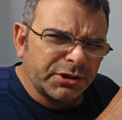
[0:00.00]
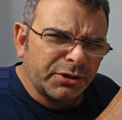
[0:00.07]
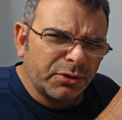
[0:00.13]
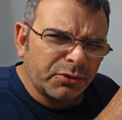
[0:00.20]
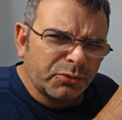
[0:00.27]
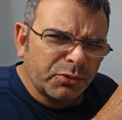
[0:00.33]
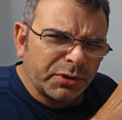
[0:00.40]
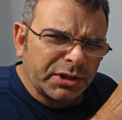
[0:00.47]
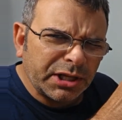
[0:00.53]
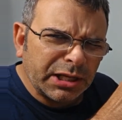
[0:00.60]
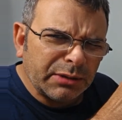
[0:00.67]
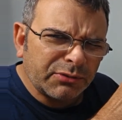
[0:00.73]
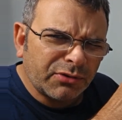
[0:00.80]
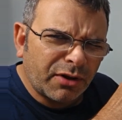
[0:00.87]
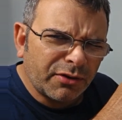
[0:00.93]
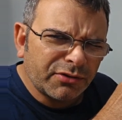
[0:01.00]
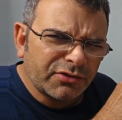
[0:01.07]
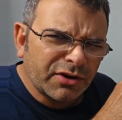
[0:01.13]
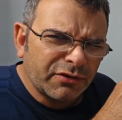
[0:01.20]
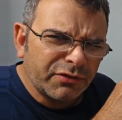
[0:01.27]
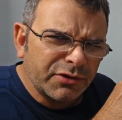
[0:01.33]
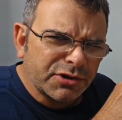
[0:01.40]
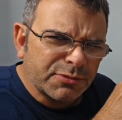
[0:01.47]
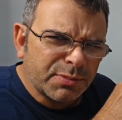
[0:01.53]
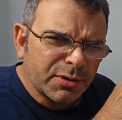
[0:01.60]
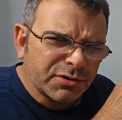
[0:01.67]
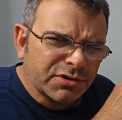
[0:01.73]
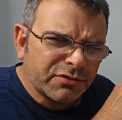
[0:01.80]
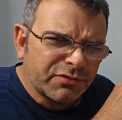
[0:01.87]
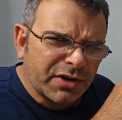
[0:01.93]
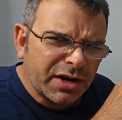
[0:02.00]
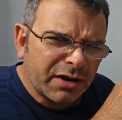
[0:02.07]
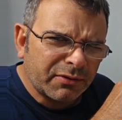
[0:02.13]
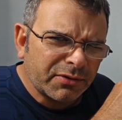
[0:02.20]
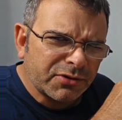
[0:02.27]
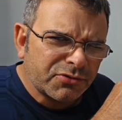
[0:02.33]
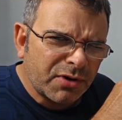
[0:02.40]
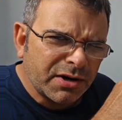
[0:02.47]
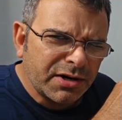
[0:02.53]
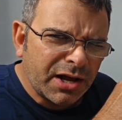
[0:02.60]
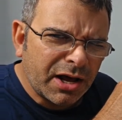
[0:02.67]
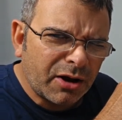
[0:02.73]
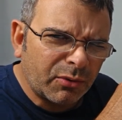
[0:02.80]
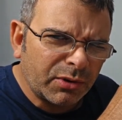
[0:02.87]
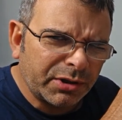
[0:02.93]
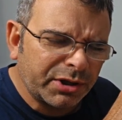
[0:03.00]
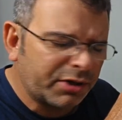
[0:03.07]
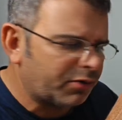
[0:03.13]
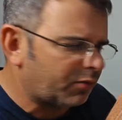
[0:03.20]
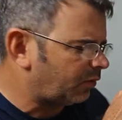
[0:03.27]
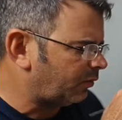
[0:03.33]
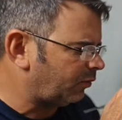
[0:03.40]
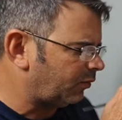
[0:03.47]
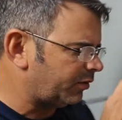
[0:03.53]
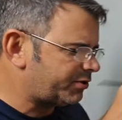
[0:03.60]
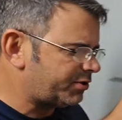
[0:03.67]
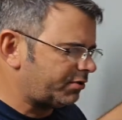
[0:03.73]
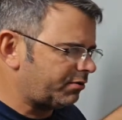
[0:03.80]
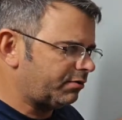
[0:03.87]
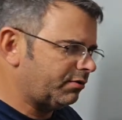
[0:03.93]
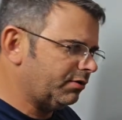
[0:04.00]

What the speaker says: Three Kingdoms, all the stuff we used to post on Thanaticus right now, really into World War II.